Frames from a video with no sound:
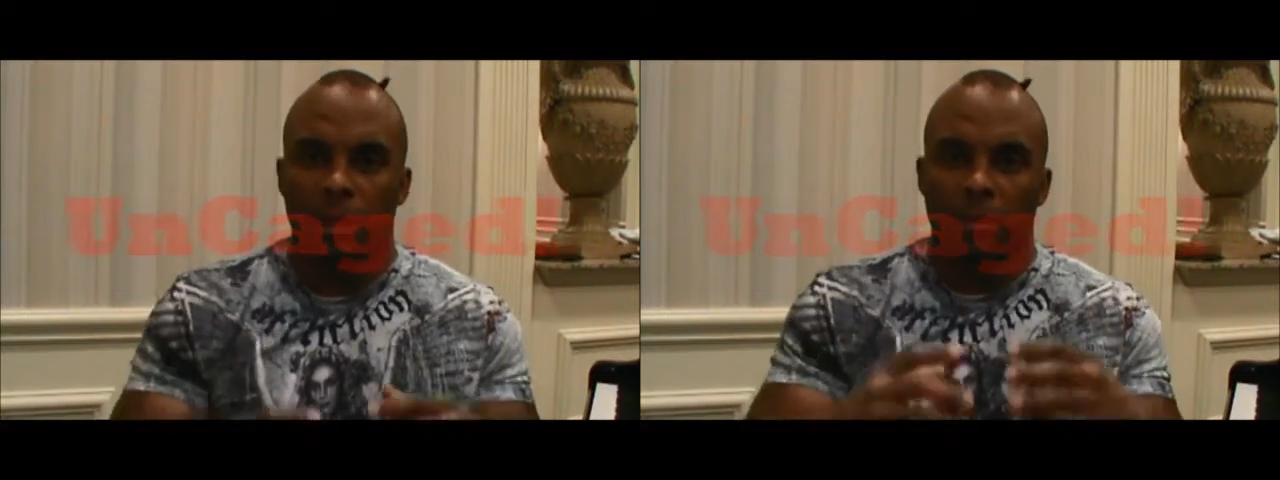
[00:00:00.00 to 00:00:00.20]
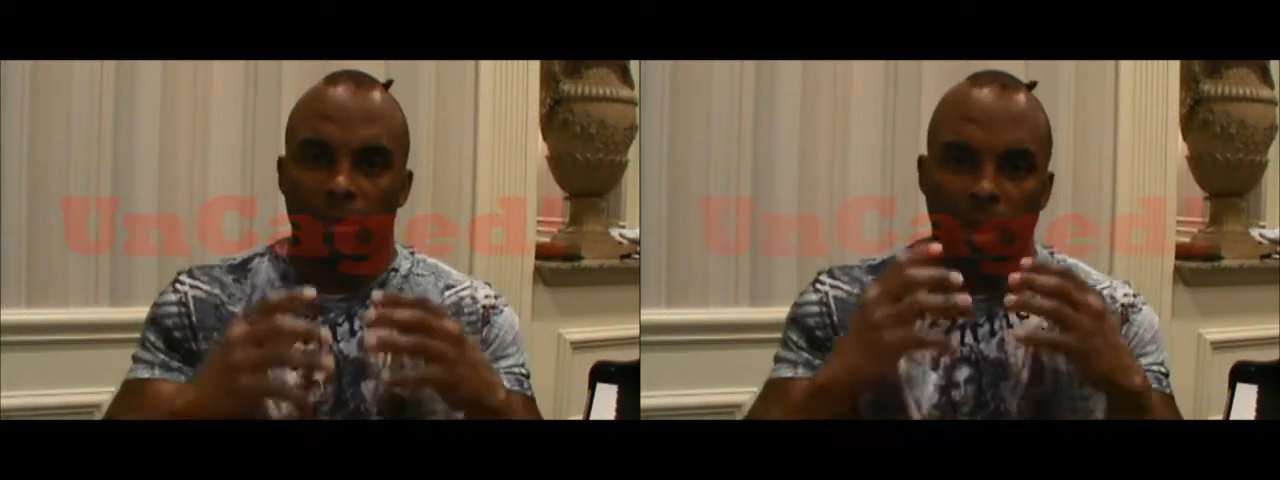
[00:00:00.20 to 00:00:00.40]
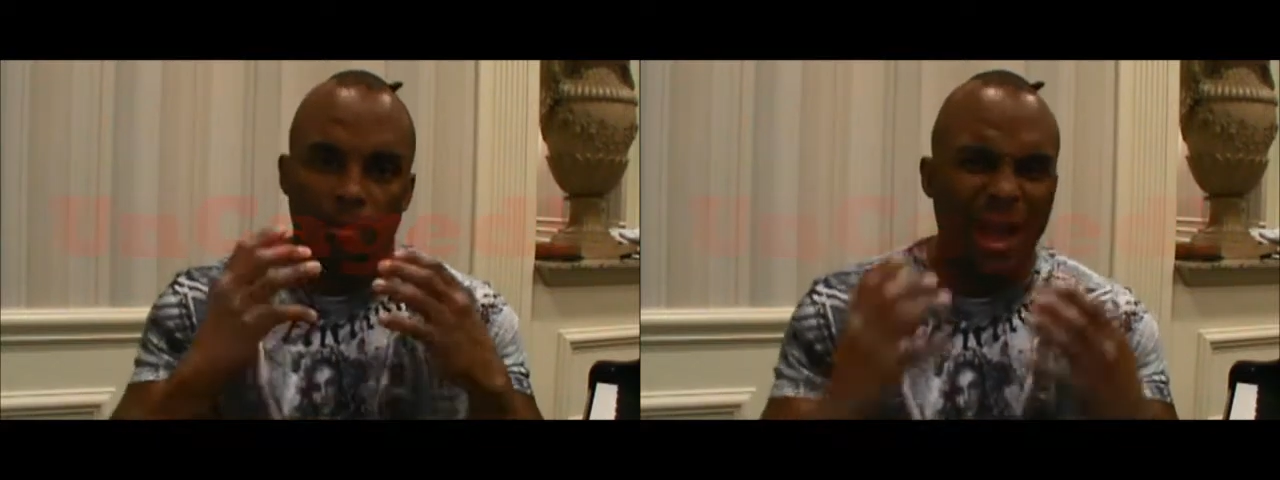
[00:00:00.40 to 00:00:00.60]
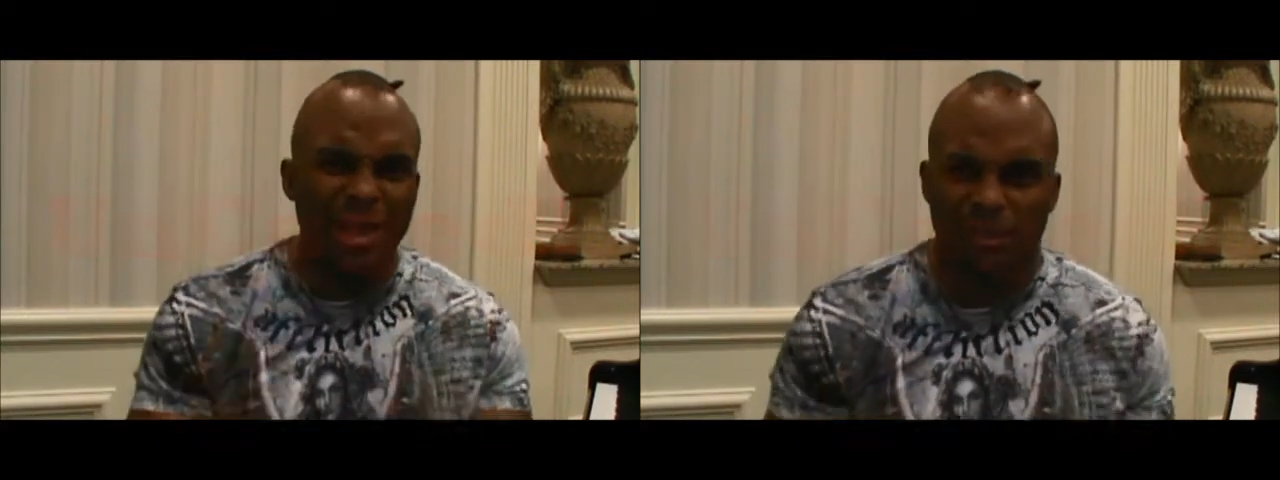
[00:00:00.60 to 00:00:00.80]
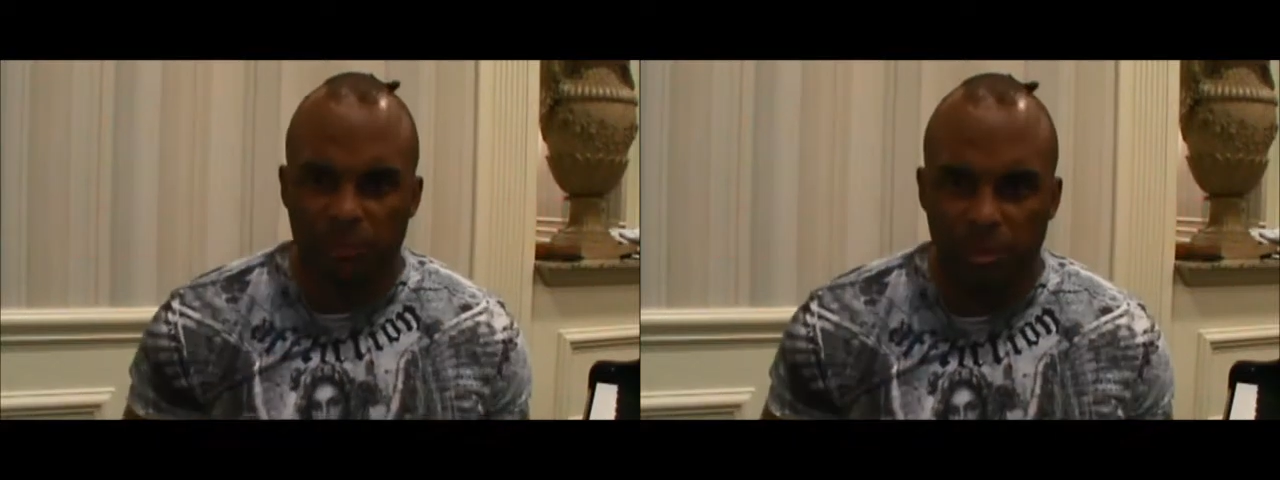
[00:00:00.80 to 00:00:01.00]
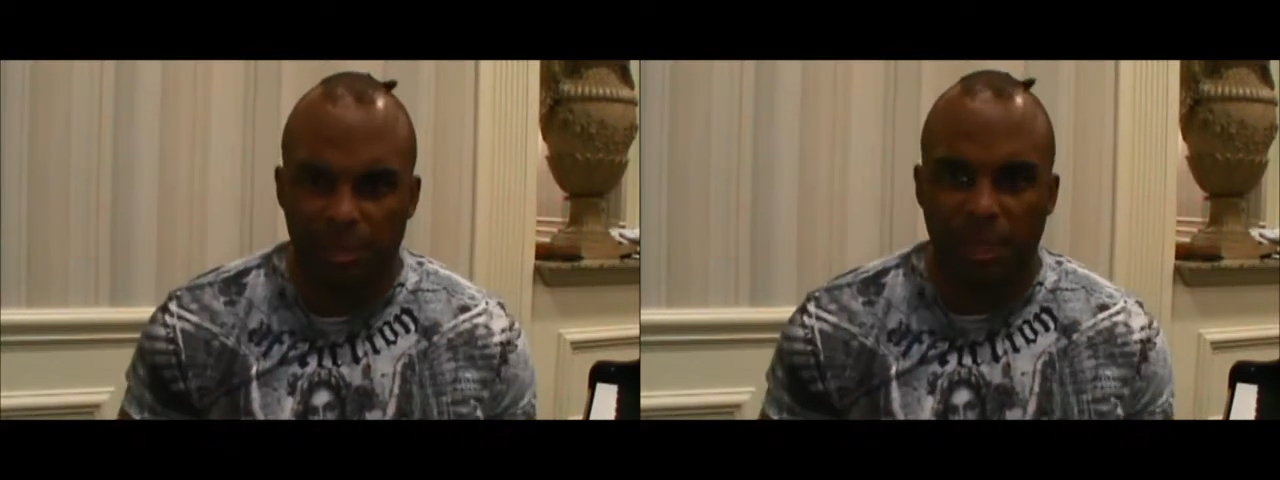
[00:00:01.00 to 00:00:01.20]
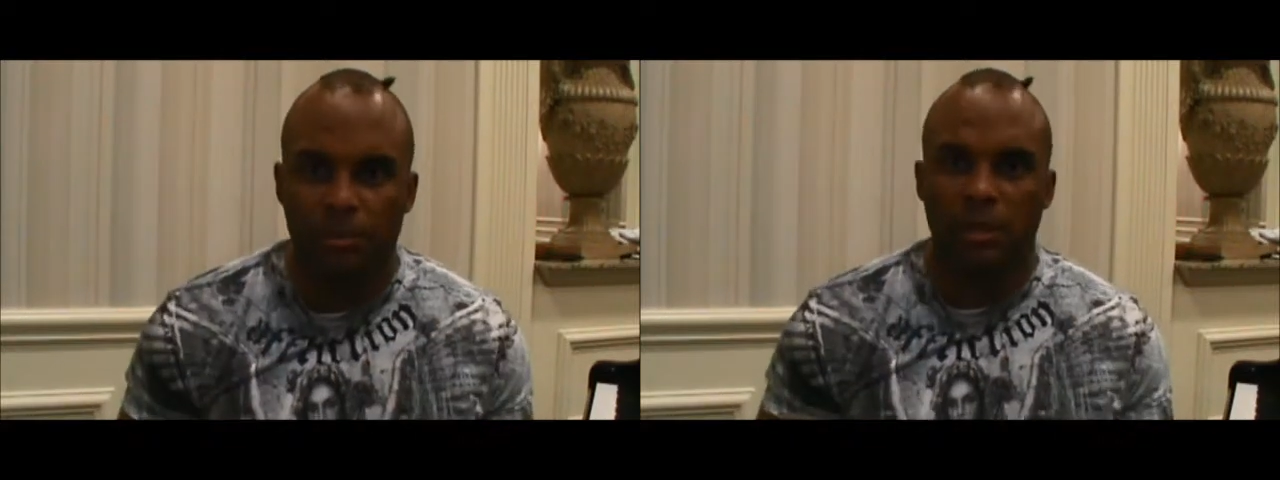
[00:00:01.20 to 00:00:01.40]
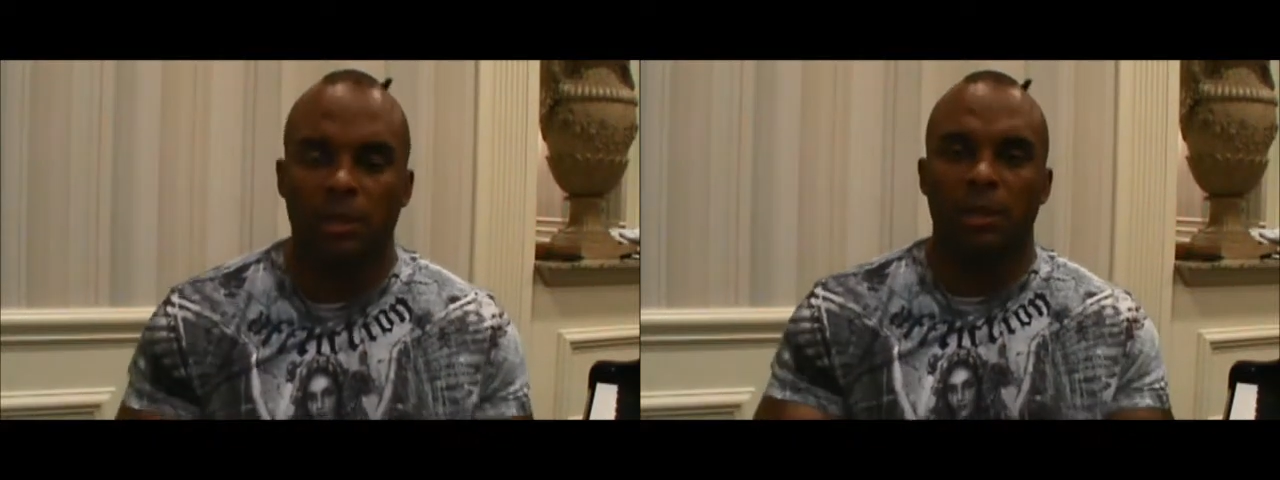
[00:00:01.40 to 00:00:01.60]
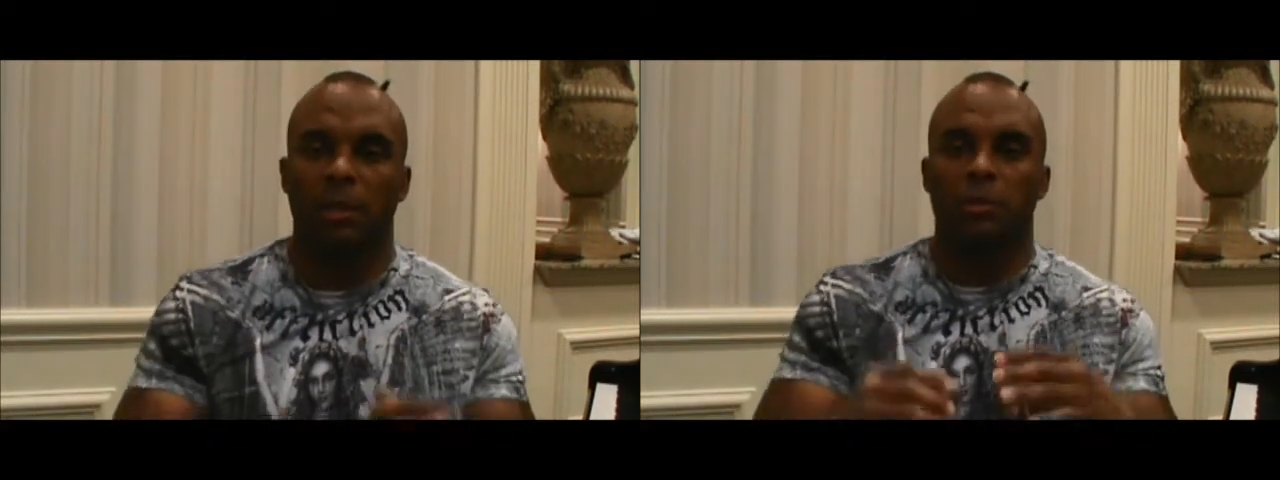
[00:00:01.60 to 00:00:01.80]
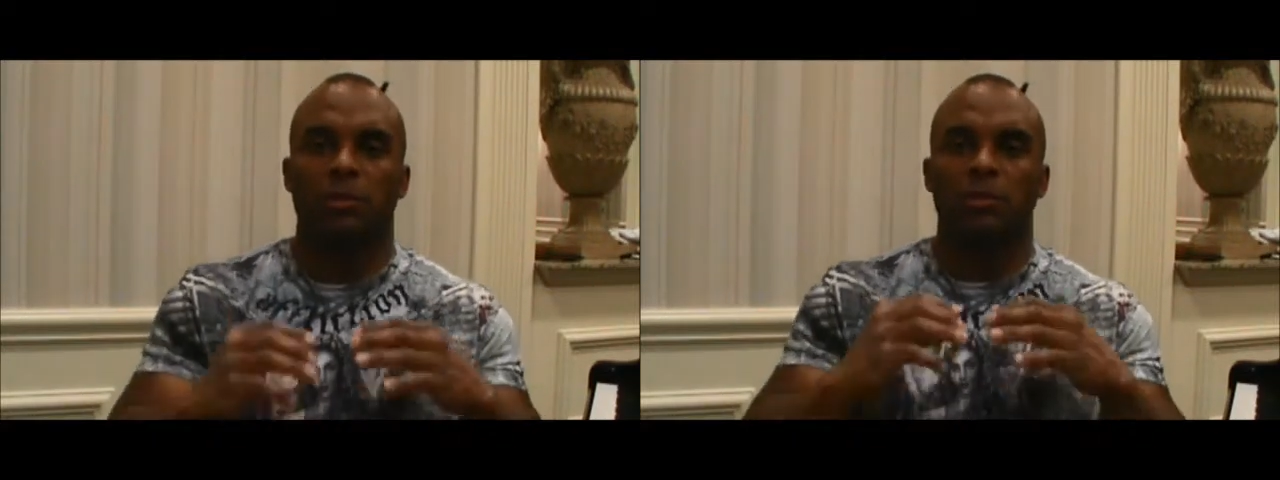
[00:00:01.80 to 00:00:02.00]
my positive perception and
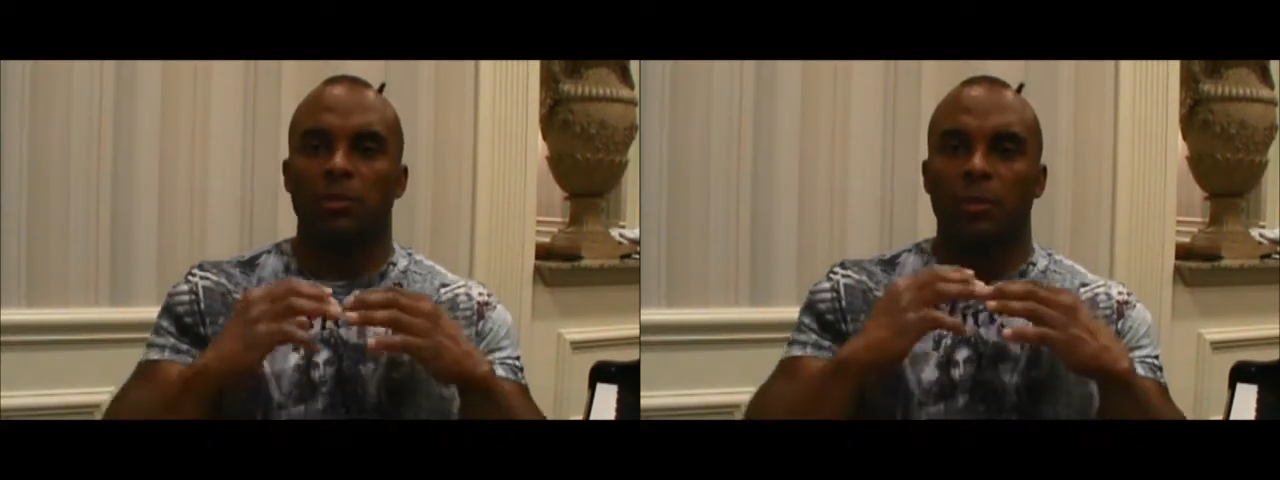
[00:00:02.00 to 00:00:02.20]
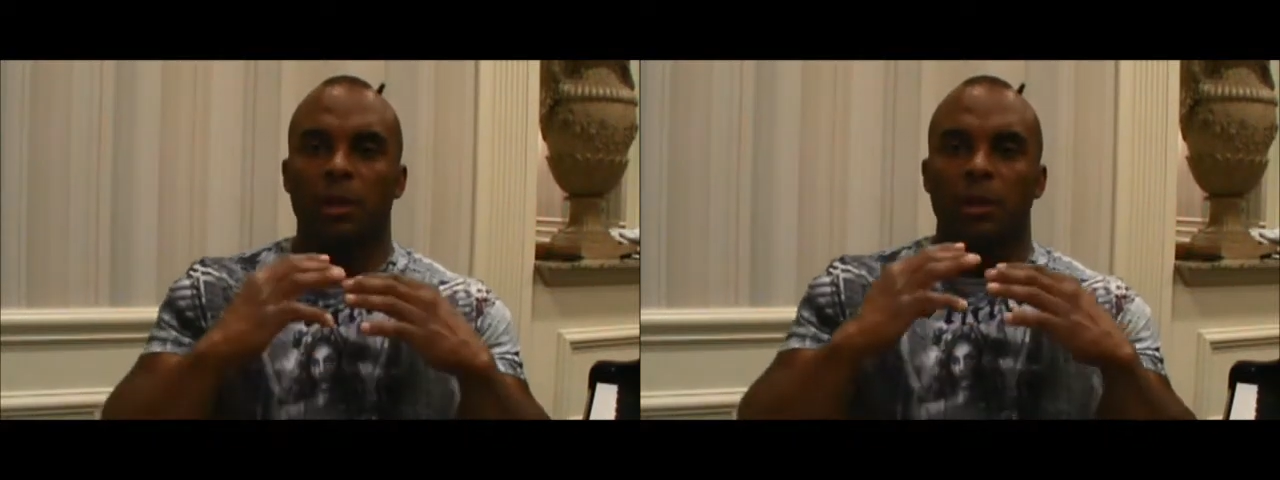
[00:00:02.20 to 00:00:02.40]
learn to,